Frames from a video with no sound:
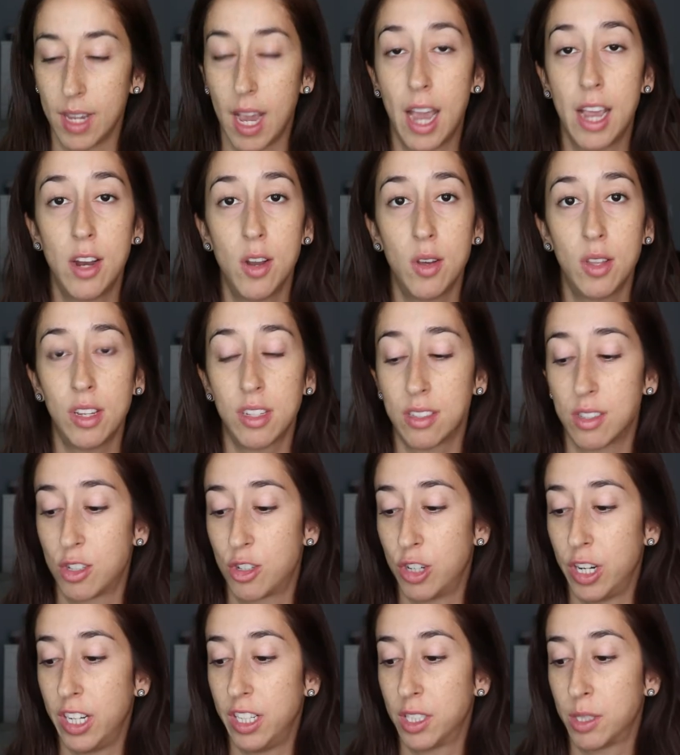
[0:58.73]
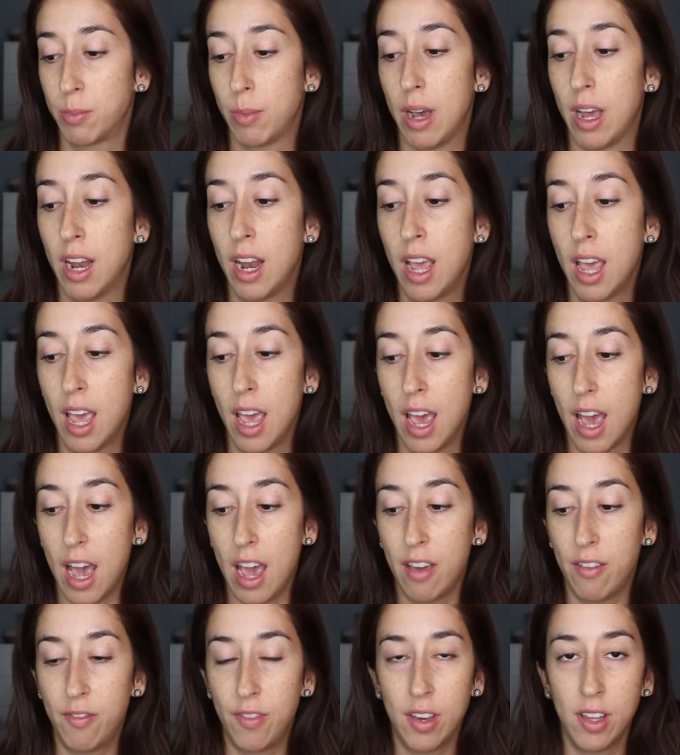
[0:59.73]
I know that's strange, but
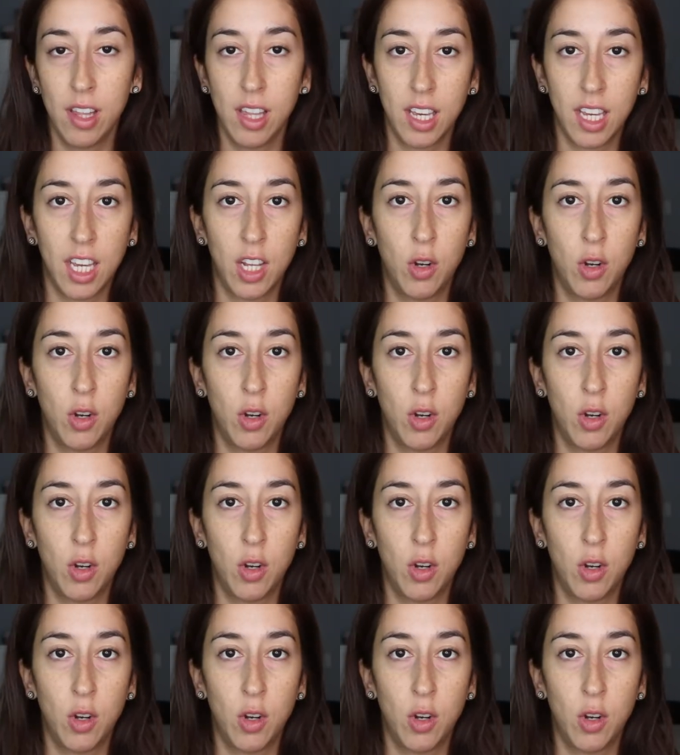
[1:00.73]
I feel like